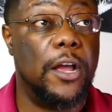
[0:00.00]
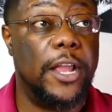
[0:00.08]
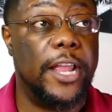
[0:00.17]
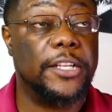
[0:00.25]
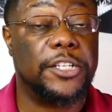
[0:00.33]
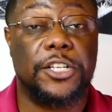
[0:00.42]

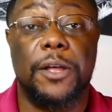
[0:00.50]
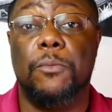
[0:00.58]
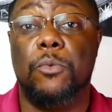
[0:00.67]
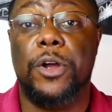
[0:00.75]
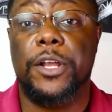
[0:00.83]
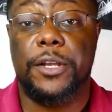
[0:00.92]
in
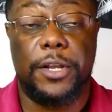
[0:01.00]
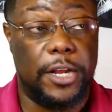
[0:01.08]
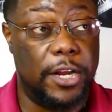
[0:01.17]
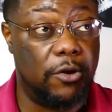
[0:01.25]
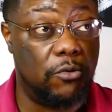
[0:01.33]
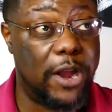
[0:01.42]
somewhat
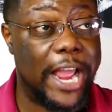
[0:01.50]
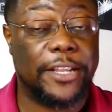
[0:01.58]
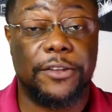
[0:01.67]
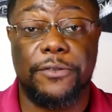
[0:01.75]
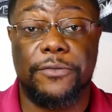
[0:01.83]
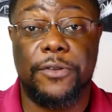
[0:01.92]

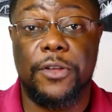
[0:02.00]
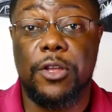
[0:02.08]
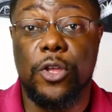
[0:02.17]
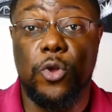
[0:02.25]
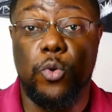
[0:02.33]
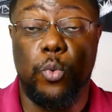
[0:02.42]
interactive
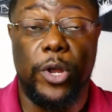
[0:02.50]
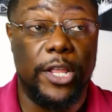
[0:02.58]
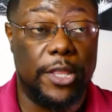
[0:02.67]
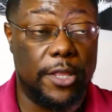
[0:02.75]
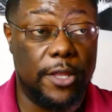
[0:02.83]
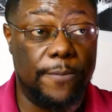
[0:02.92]

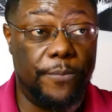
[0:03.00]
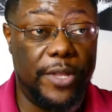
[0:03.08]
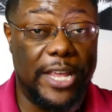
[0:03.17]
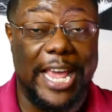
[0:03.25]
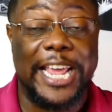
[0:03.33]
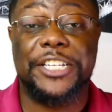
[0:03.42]
with
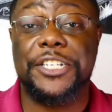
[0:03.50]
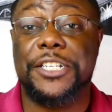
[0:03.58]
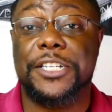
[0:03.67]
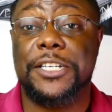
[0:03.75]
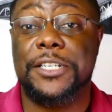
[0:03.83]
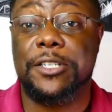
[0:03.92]

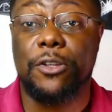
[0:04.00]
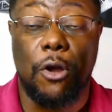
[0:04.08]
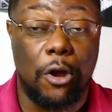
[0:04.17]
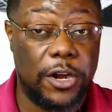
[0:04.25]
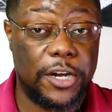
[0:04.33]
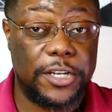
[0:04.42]
agencies,
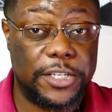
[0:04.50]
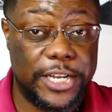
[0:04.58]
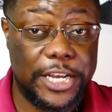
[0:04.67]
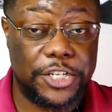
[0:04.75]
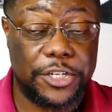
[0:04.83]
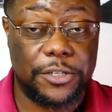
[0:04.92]

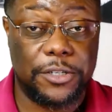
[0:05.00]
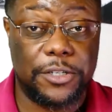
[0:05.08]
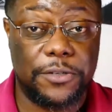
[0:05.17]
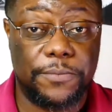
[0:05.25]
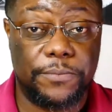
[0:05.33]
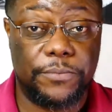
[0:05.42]

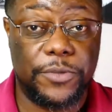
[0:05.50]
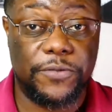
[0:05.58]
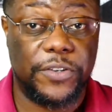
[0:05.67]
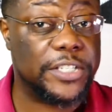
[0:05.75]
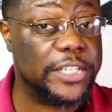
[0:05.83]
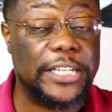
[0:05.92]
organizations,
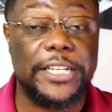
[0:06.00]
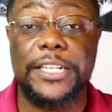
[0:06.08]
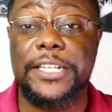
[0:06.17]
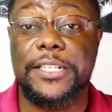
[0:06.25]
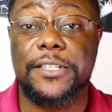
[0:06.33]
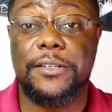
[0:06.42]

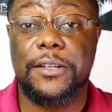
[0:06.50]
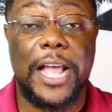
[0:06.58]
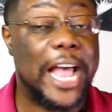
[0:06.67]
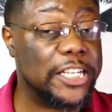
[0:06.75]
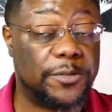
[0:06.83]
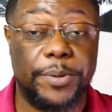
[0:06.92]
facilities,
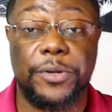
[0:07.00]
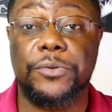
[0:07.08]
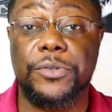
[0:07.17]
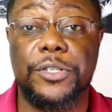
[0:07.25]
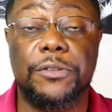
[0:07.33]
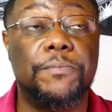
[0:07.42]

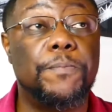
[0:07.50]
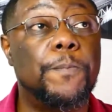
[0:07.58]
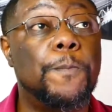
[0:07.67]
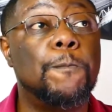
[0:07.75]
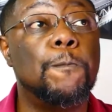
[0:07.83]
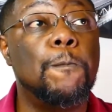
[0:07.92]
hospitals,
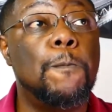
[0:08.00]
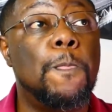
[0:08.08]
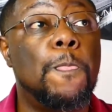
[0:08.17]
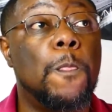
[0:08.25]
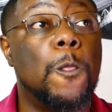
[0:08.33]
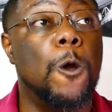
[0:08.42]

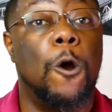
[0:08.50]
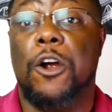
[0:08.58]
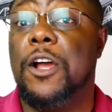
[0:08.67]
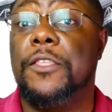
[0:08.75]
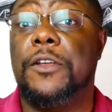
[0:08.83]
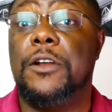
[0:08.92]
or
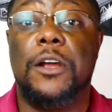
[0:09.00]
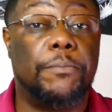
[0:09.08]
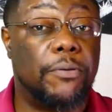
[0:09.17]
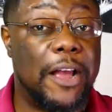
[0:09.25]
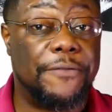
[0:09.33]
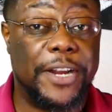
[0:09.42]
other
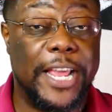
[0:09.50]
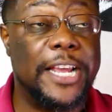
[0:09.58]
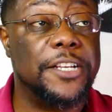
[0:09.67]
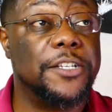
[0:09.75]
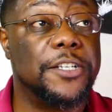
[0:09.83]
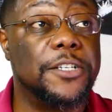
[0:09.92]
nonprofit
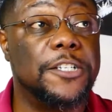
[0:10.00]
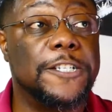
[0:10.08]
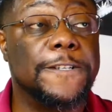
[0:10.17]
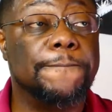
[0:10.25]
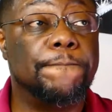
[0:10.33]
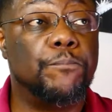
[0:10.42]

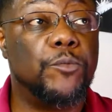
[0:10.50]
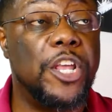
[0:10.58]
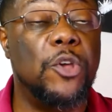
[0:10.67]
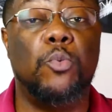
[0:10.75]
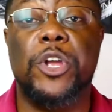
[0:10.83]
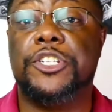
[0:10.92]
agencies
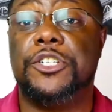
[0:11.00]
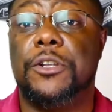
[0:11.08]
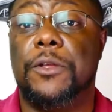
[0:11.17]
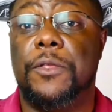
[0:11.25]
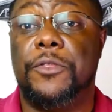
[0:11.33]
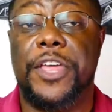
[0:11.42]
in which
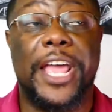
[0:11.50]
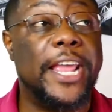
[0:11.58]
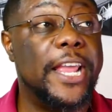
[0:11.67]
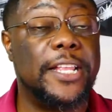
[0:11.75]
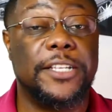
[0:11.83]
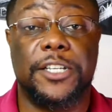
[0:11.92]
they
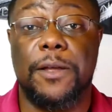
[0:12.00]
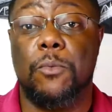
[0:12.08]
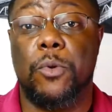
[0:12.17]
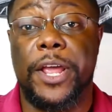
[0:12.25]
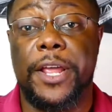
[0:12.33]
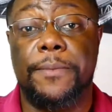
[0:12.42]
in
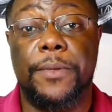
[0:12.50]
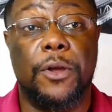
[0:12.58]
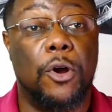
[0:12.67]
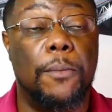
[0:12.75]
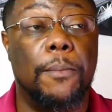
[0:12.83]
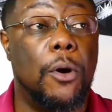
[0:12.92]
some way
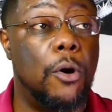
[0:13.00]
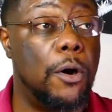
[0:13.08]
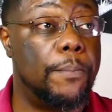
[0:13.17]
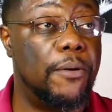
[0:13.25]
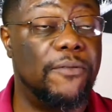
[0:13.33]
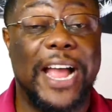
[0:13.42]

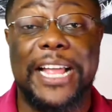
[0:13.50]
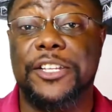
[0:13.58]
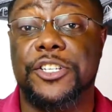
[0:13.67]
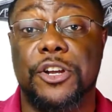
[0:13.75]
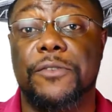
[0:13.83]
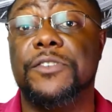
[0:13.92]
are providing
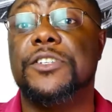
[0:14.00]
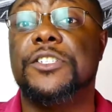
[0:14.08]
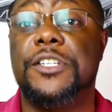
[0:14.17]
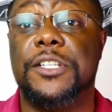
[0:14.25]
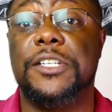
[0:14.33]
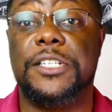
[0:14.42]
services
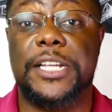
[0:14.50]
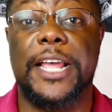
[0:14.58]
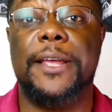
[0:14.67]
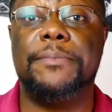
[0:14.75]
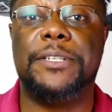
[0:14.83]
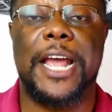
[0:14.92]
to the same